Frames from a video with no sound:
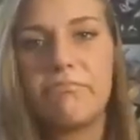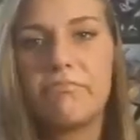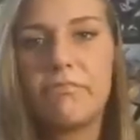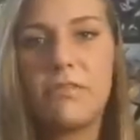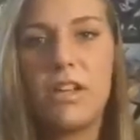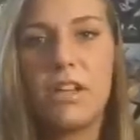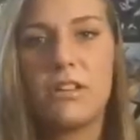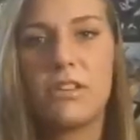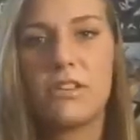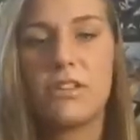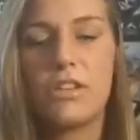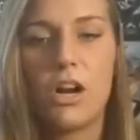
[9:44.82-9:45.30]

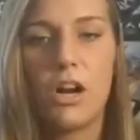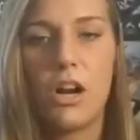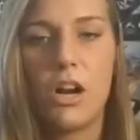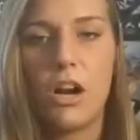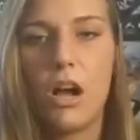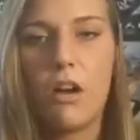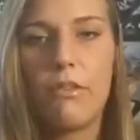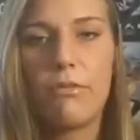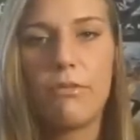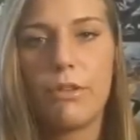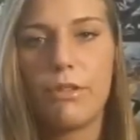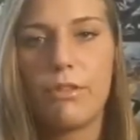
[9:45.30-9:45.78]
start
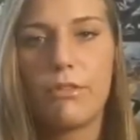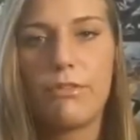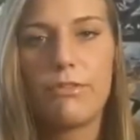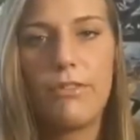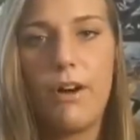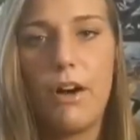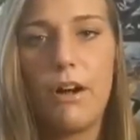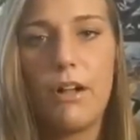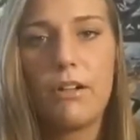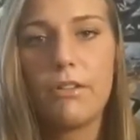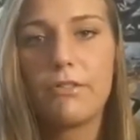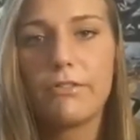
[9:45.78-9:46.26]
off with
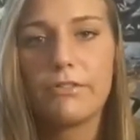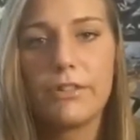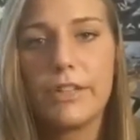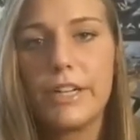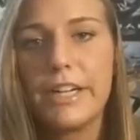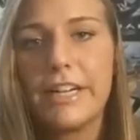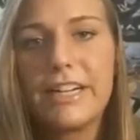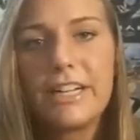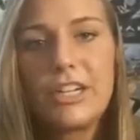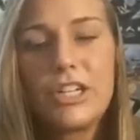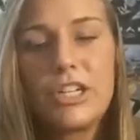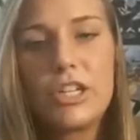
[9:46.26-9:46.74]
Fall of
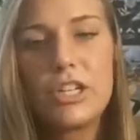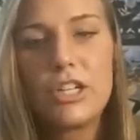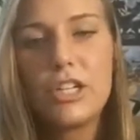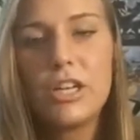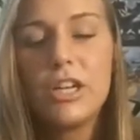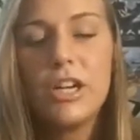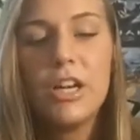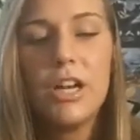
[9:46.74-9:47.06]
Reach,